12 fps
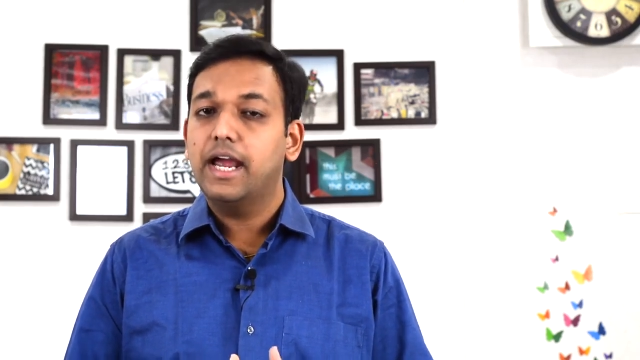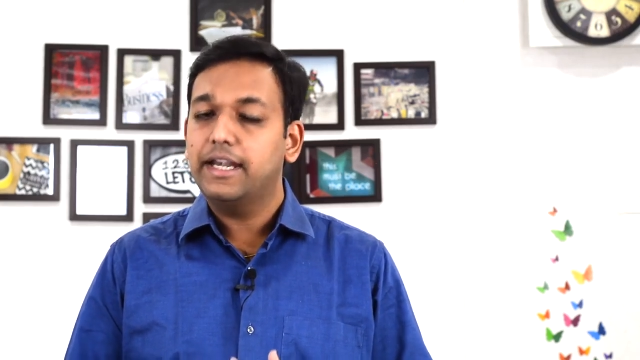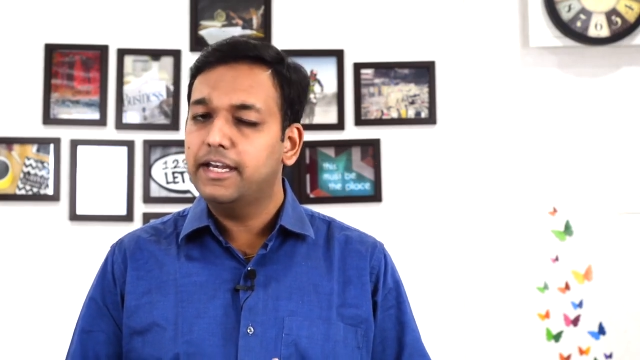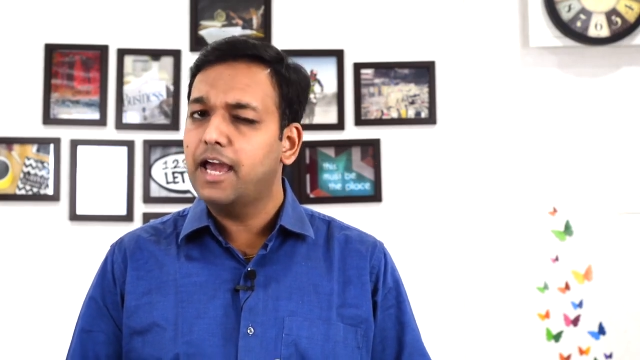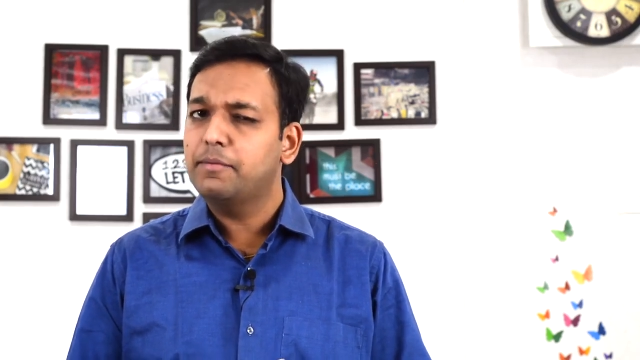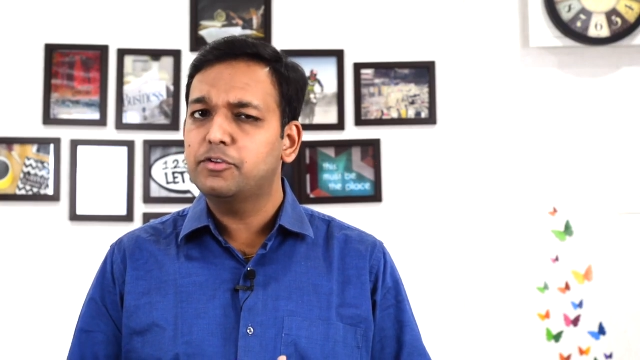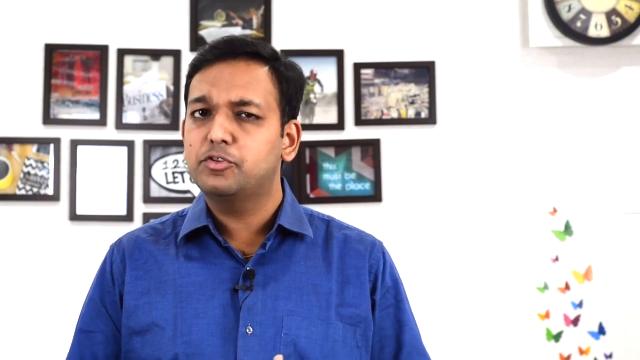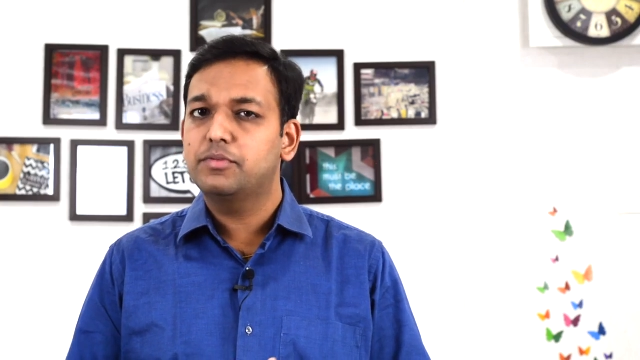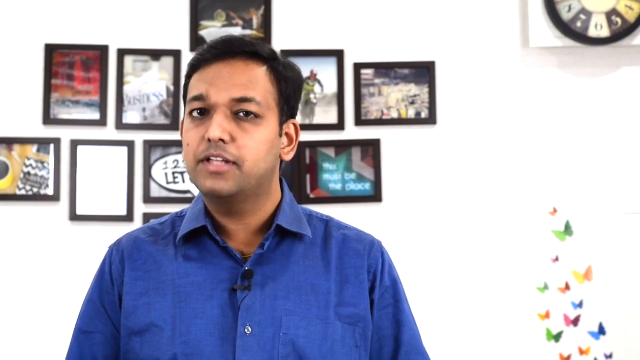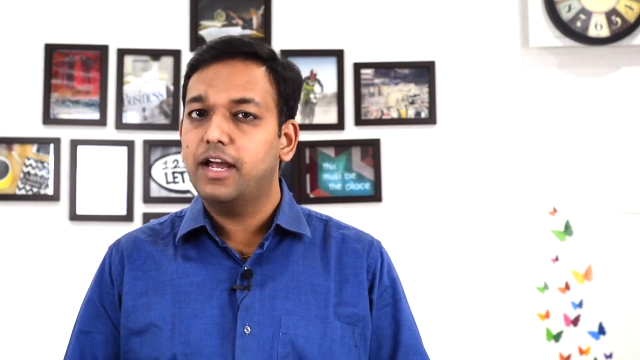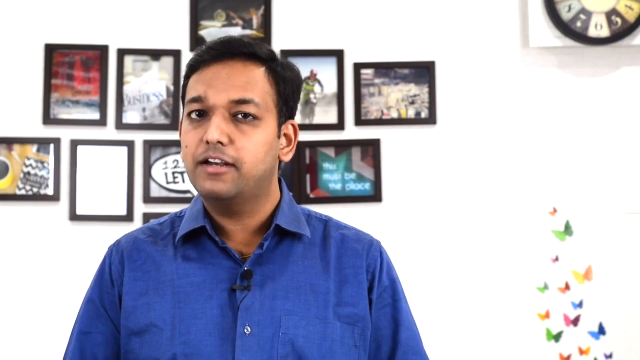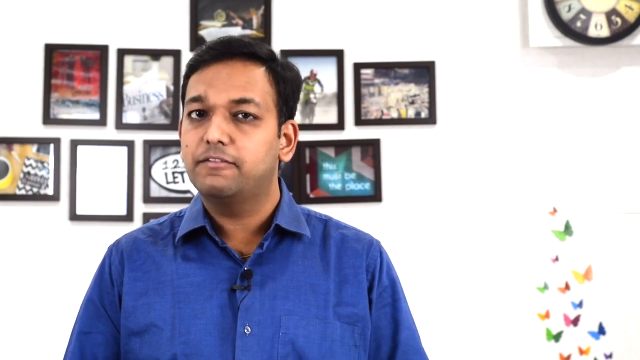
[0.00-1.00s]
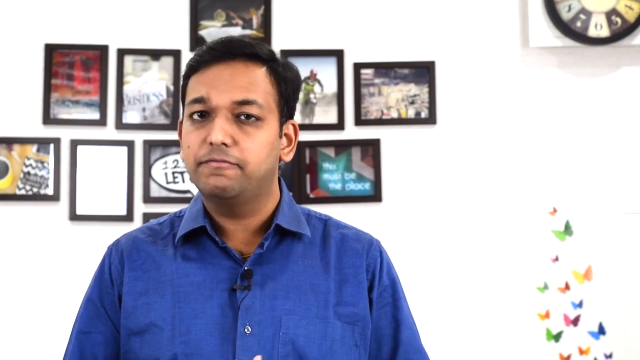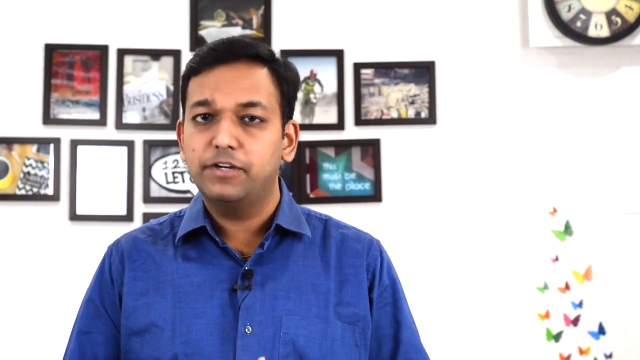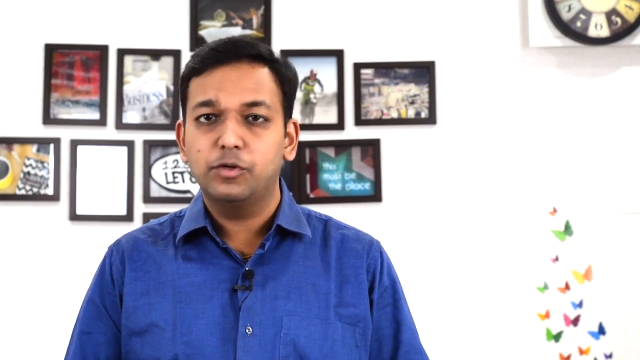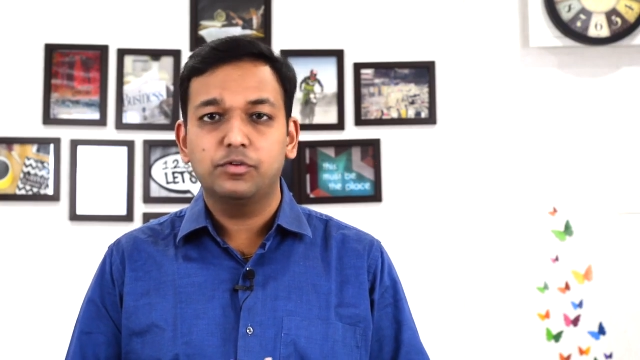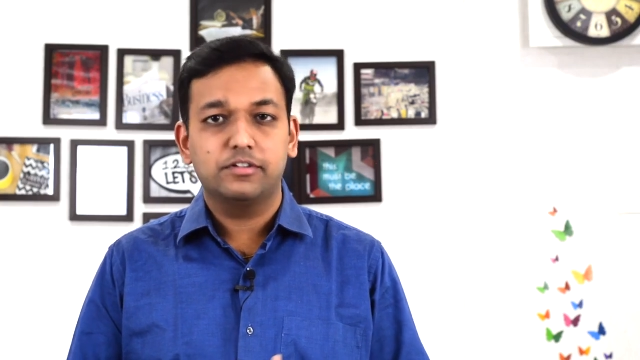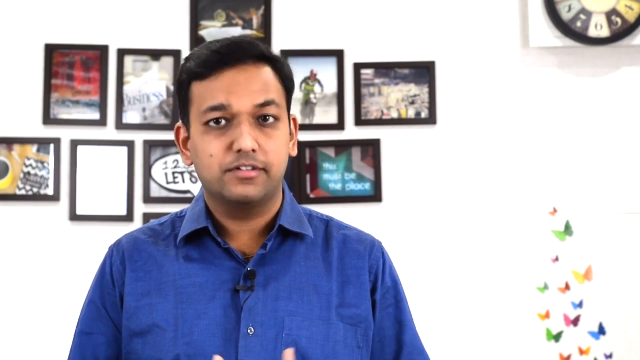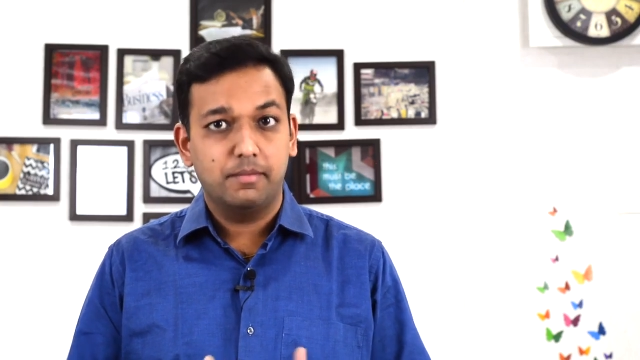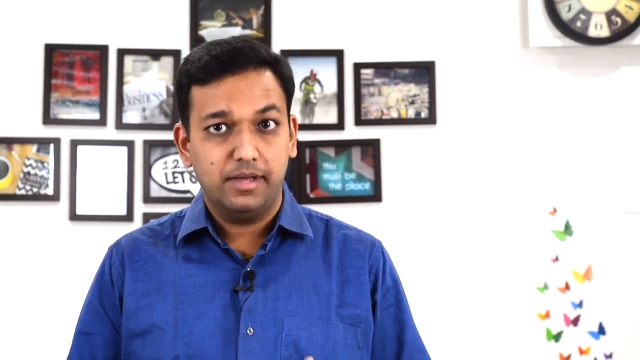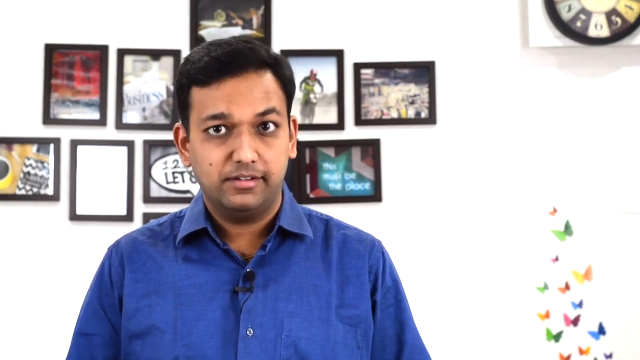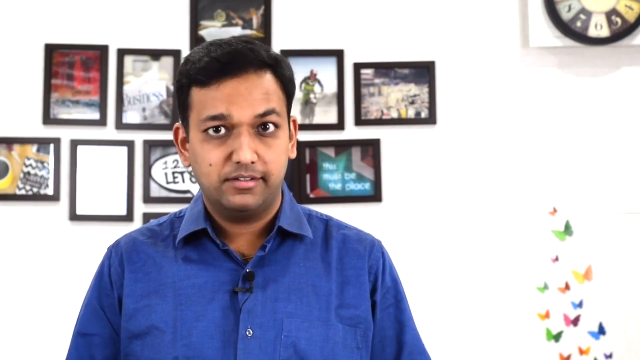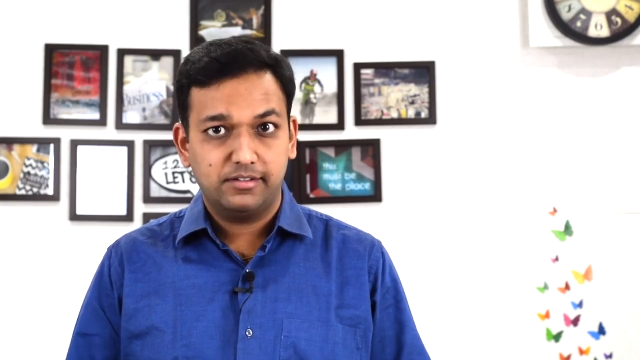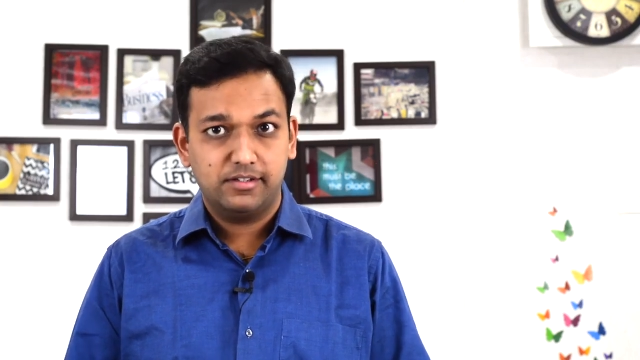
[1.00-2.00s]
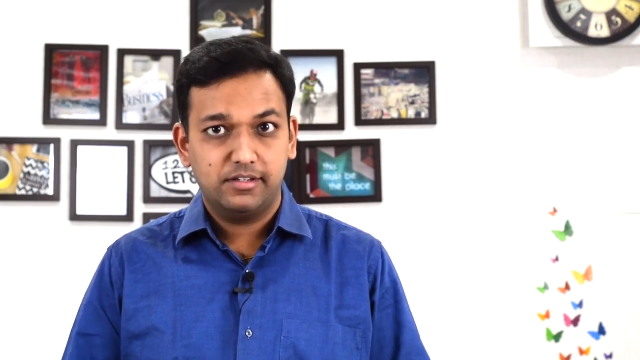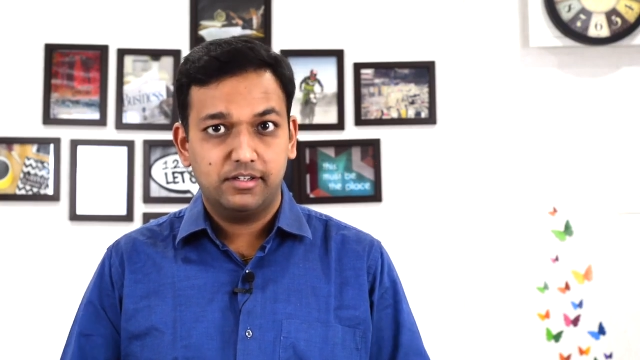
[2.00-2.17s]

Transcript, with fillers: And it happens to be that we do this the best.